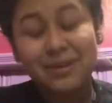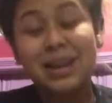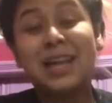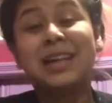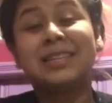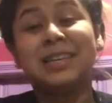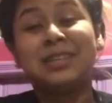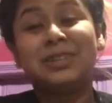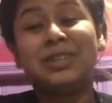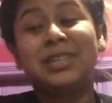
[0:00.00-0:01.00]
my last
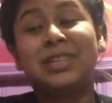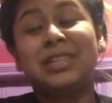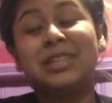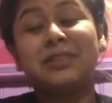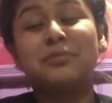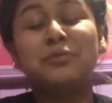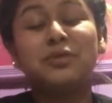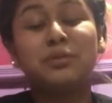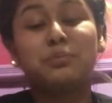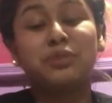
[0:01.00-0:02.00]
tattoo. That's the
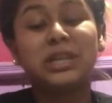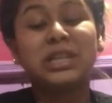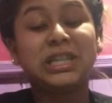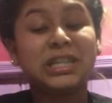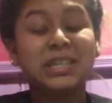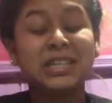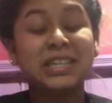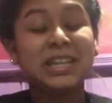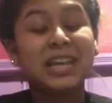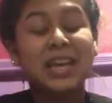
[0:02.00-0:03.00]
most precious
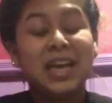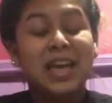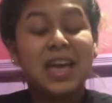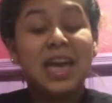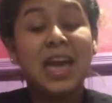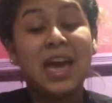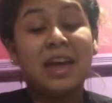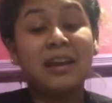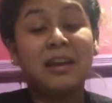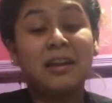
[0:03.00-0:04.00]
and